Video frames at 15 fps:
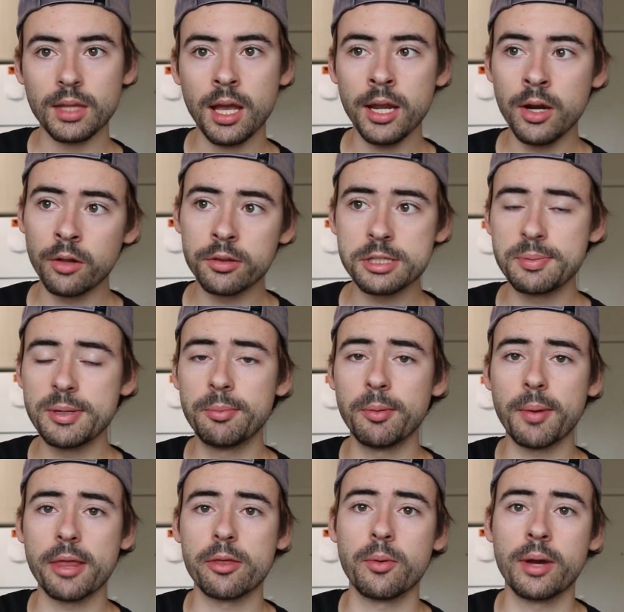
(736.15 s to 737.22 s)
and all these people,
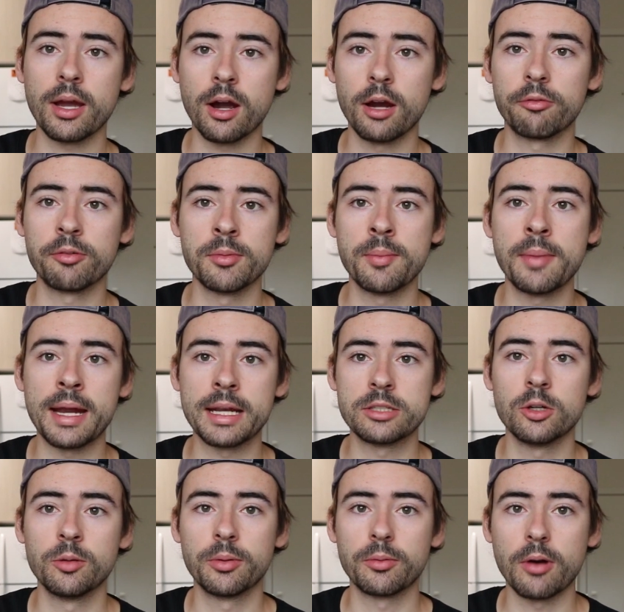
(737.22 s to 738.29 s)
by the way, are from the
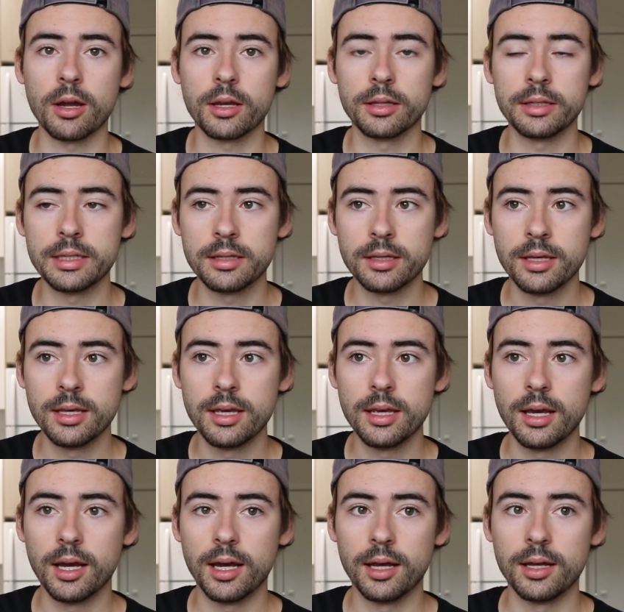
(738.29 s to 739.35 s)
Manitoba Rocket League
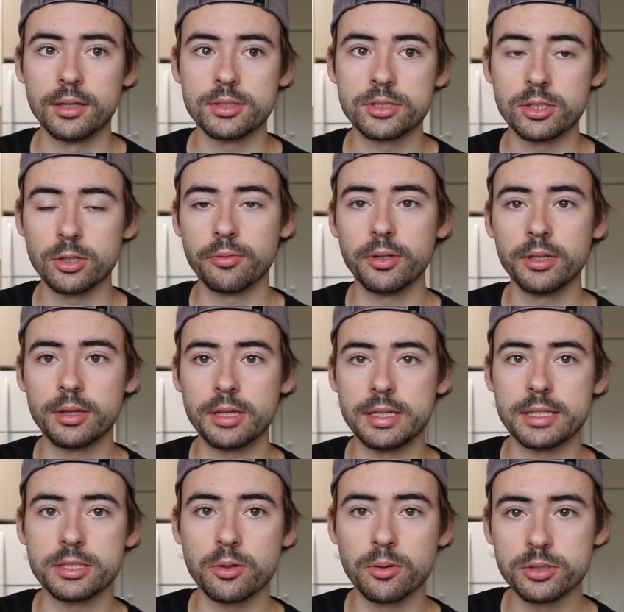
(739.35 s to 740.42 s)
server, the
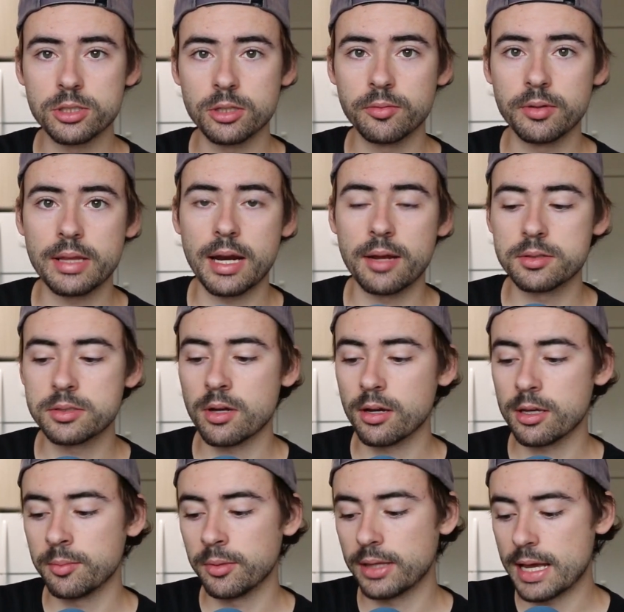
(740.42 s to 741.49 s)
Discord server that I was
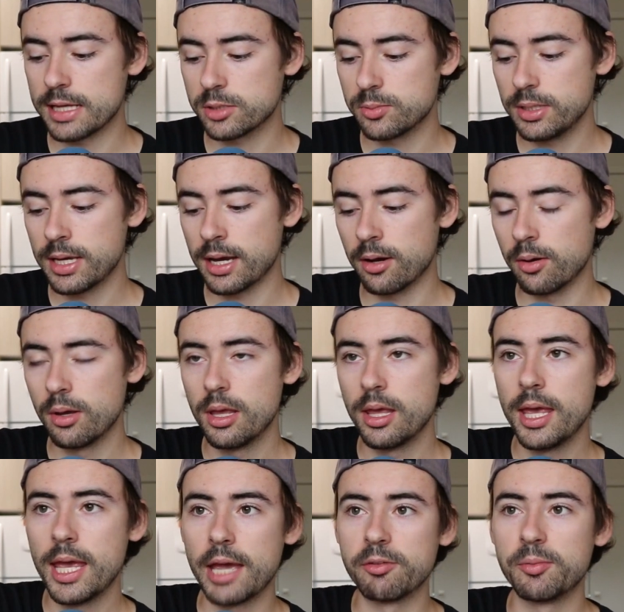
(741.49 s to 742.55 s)
talking about last week, how
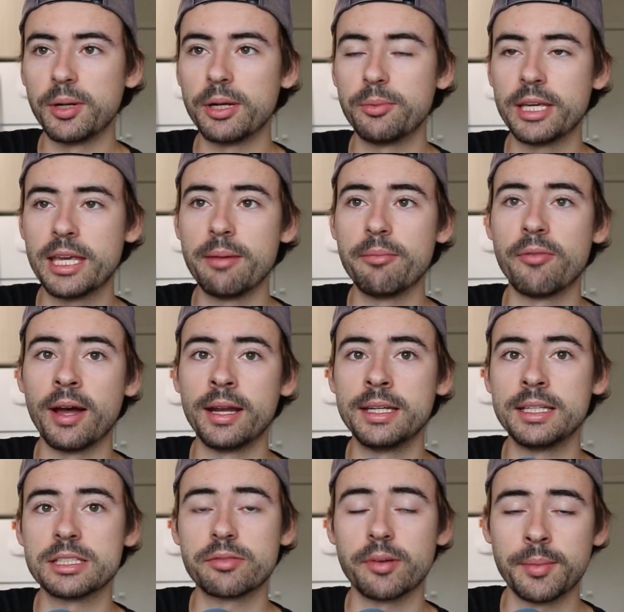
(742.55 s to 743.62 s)
everybody we keep
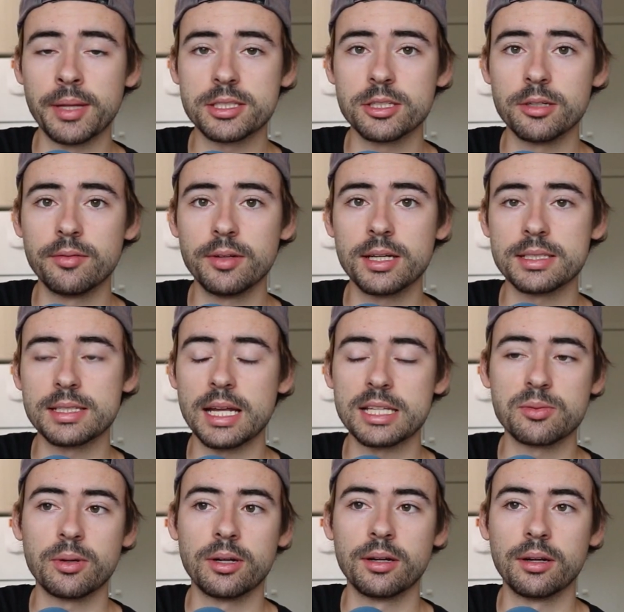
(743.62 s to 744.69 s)
finding is from that server, because
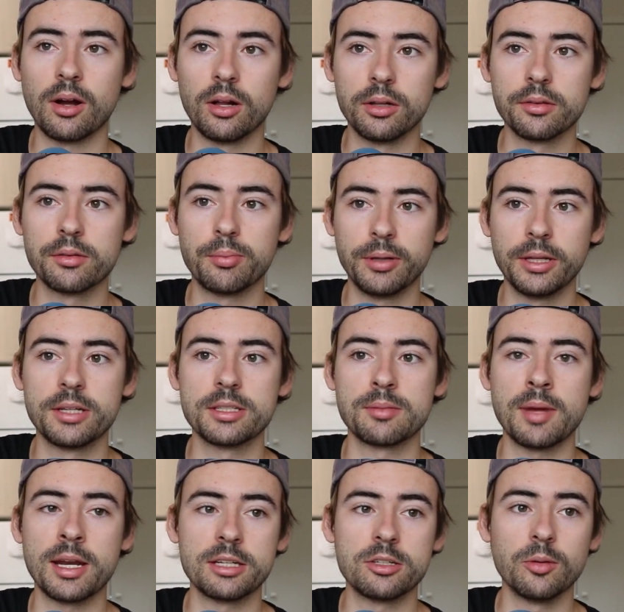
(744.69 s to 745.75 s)
that's where all of the players in
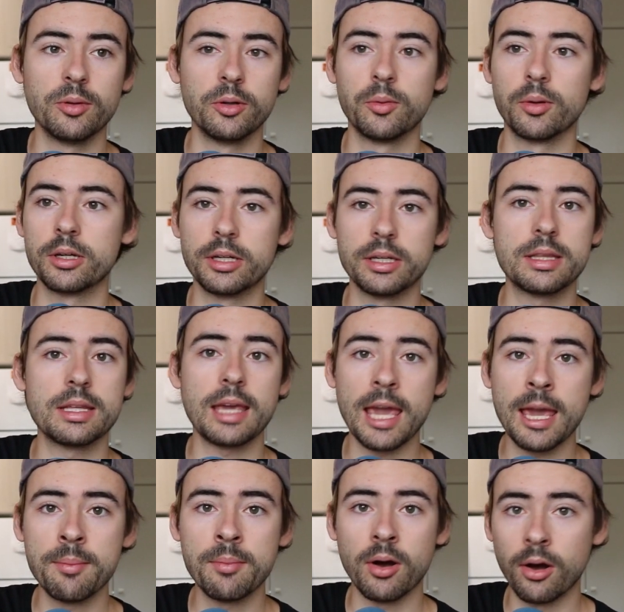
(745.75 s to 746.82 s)
Manitoba who are good at the
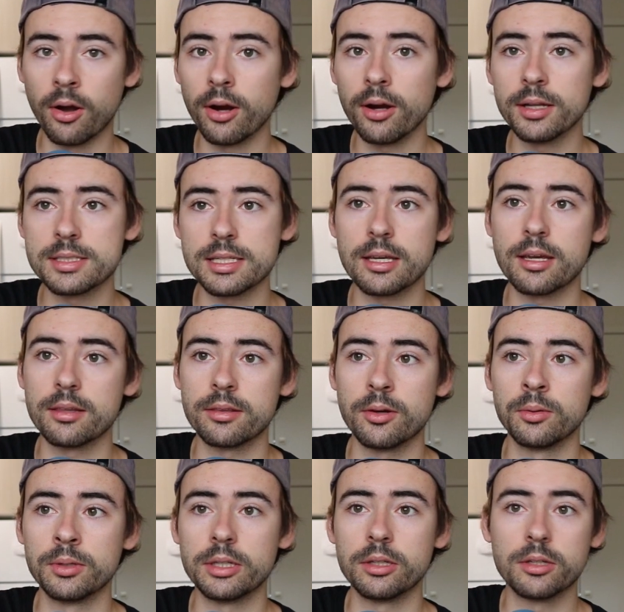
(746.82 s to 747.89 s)
game are. It's like their
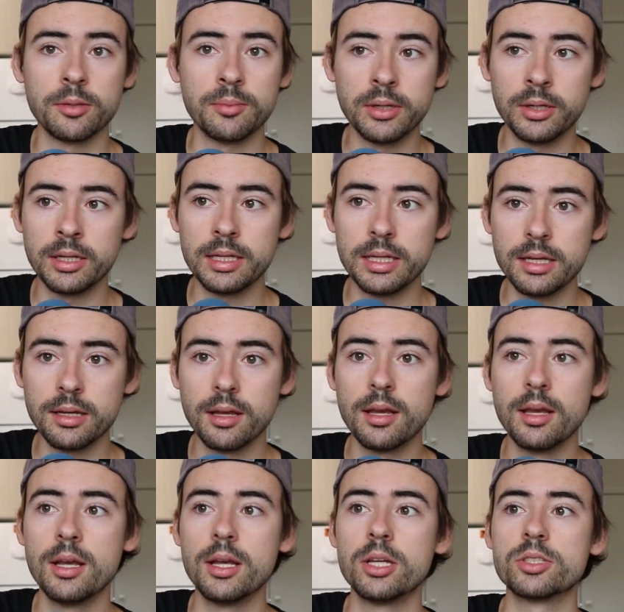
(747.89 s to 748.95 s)
own little community.
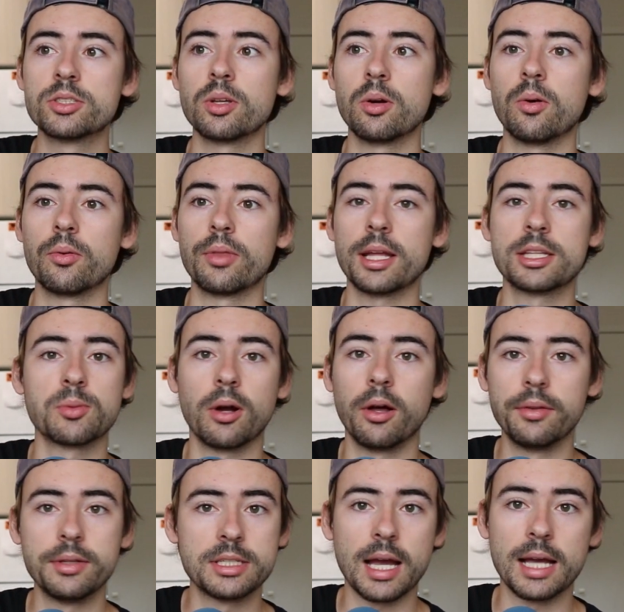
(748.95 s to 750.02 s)
So that's where
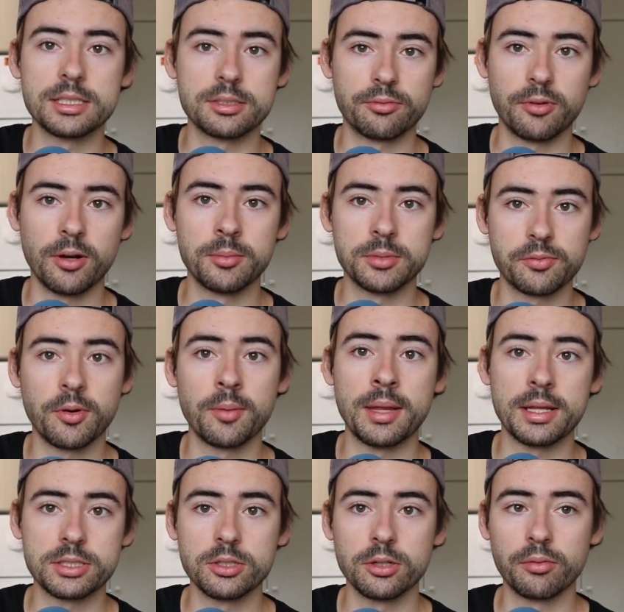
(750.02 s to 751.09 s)
all these guys are from, is from
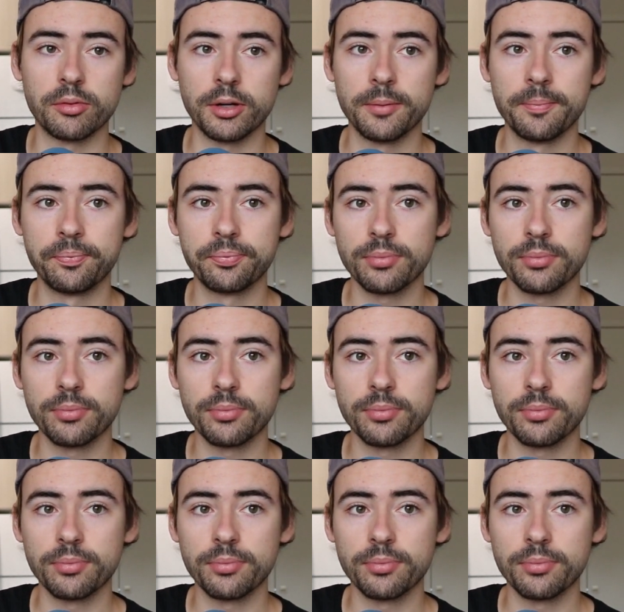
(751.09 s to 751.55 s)
that server.